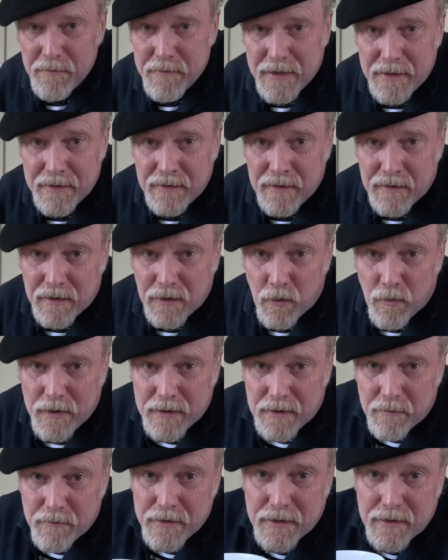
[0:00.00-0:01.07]
made quite
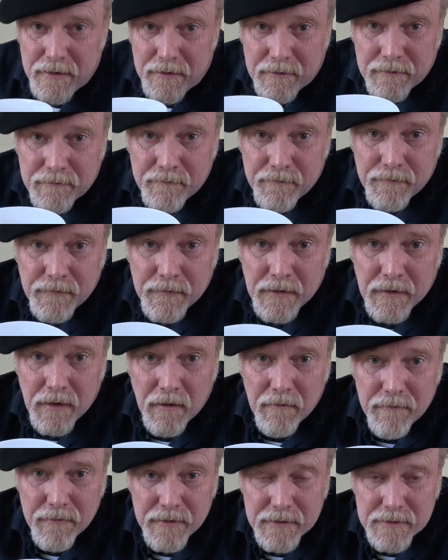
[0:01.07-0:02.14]
a bit
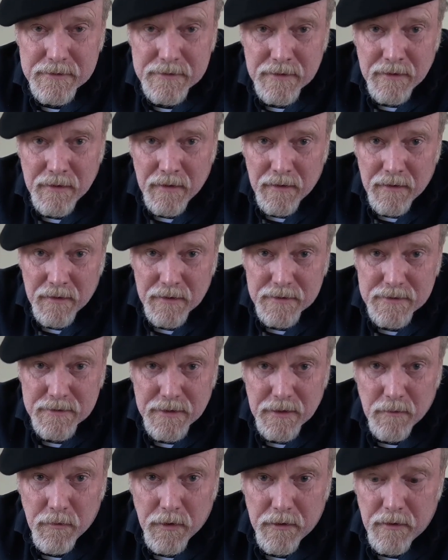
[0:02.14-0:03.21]
of this
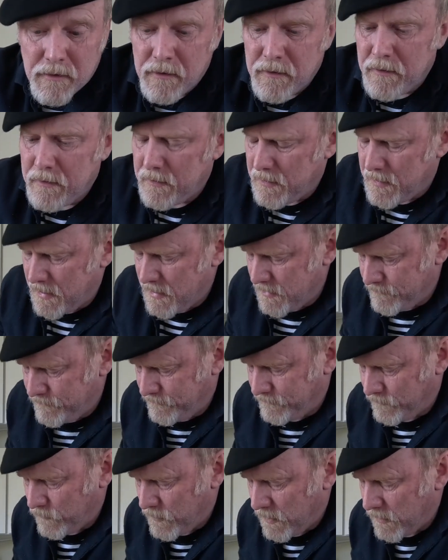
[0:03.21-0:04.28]
snail butter, and
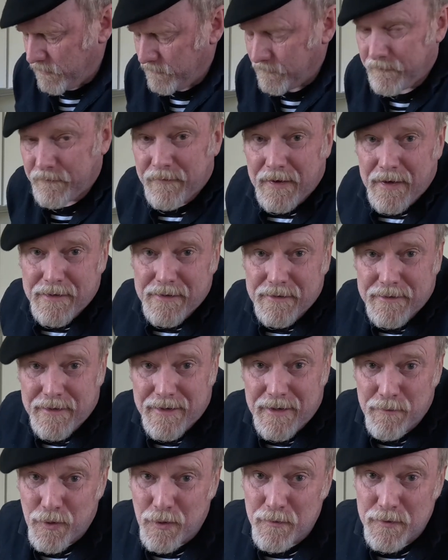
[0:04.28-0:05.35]
well, I did that
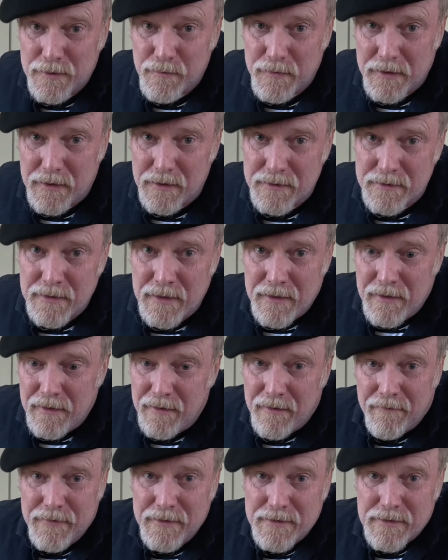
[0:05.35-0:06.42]
on purpose because
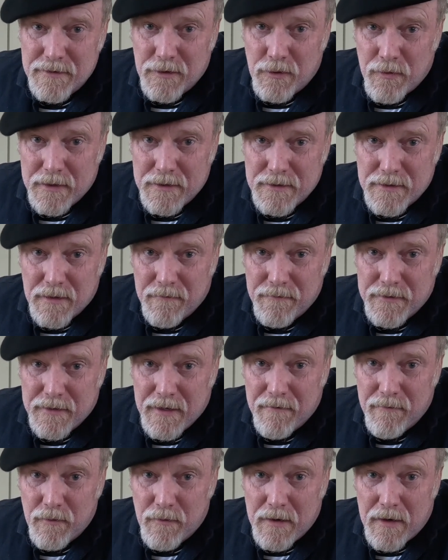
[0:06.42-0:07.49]
this is great stuff to
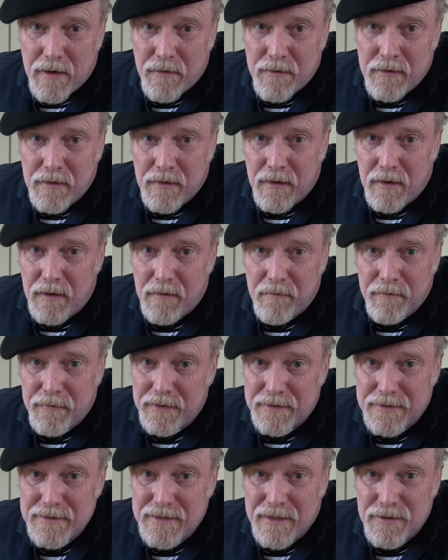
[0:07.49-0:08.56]
have around.
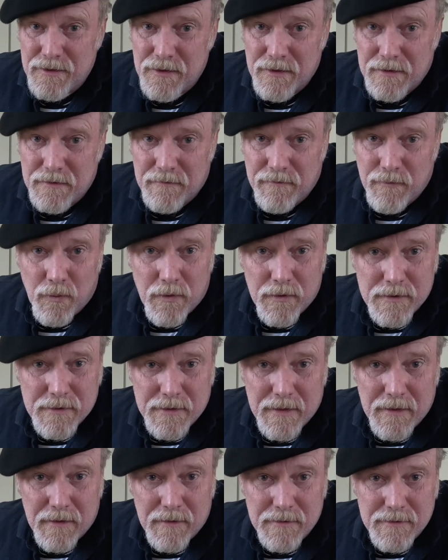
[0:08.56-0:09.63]
It's not just for
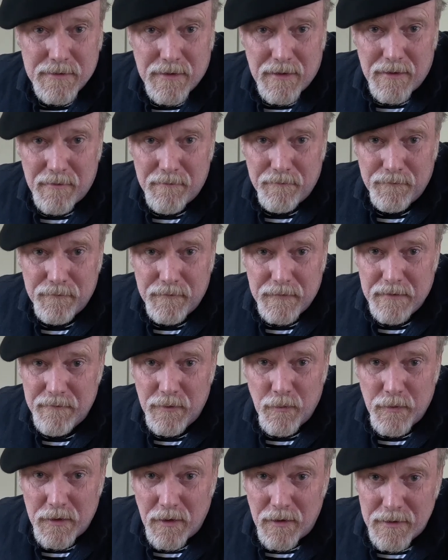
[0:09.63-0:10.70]
snails, even
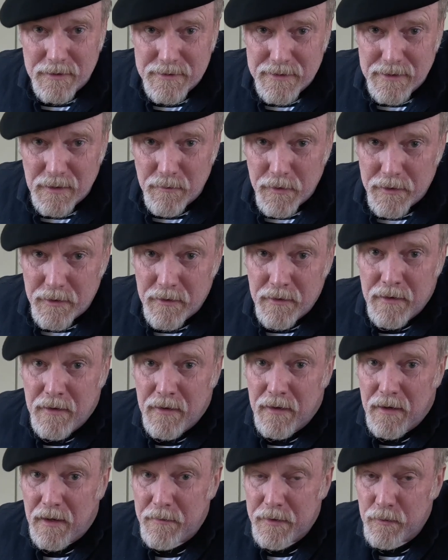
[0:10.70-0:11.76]
though we call it snail butter.
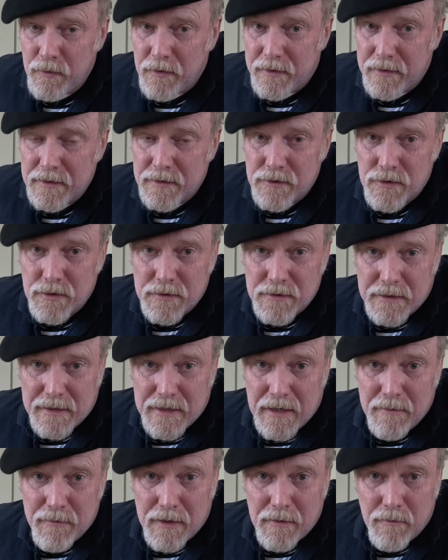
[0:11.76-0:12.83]
It really is just a
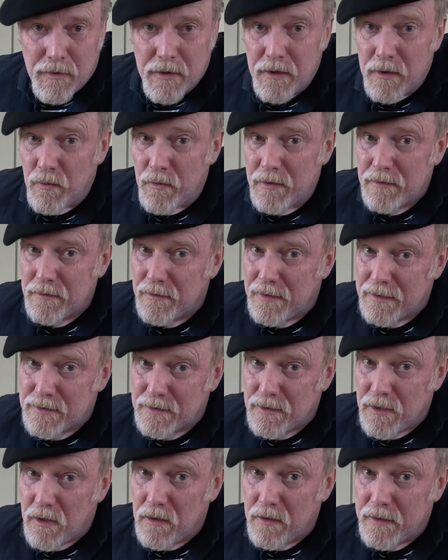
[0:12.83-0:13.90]
compound butter with lots of
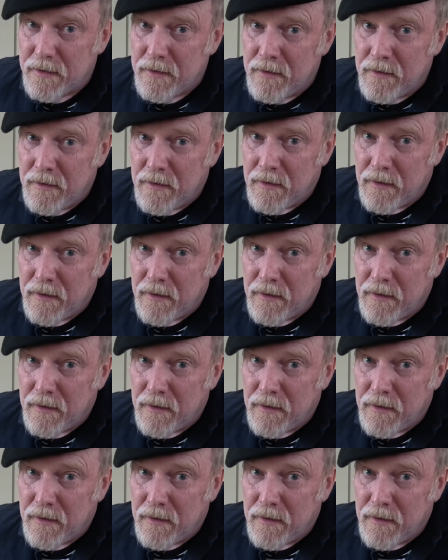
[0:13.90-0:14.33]
garlic,